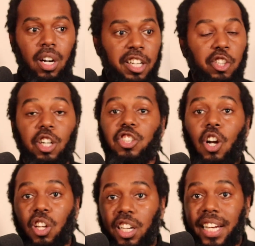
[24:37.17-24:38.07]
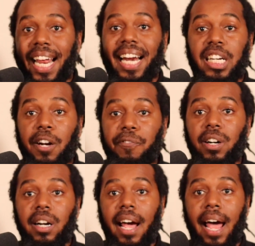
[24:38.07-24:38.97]
you're going to start looking at
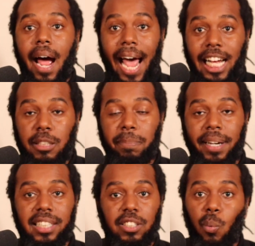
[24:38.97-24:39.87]
different aspects